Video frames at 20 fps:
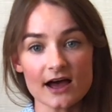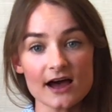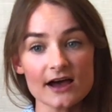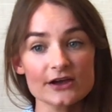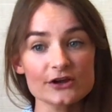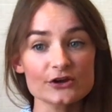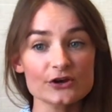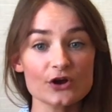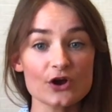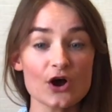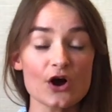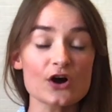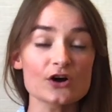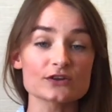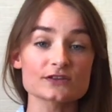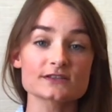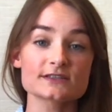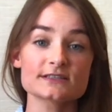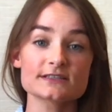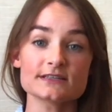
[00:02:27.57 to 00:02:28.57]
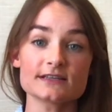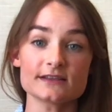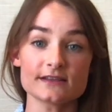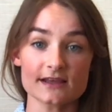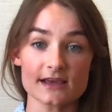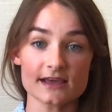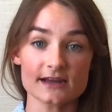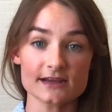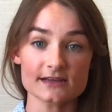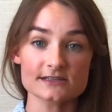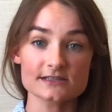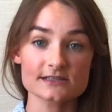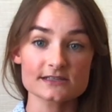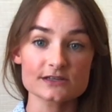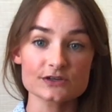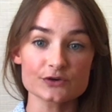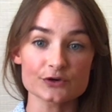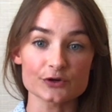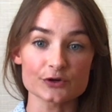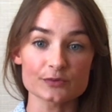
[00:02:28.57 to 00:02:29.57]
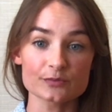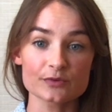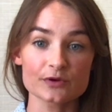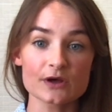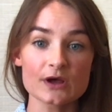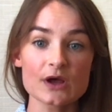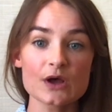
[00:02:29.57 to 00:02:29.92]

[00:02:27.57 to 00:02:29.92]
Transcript: higher costs in the ADHD group